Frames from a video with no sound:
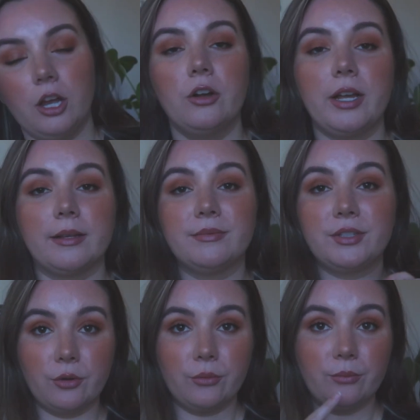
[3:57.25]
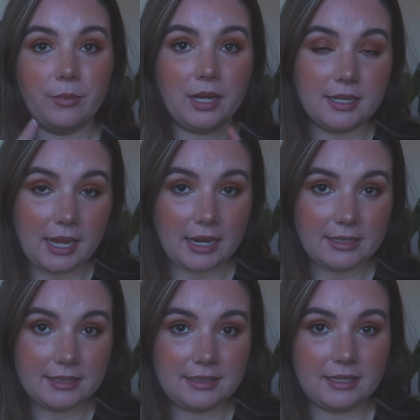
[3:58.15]
Okay, so my
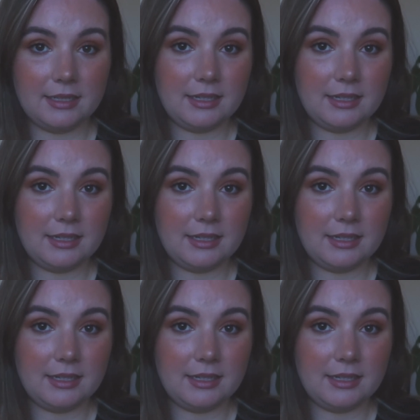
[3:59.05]
next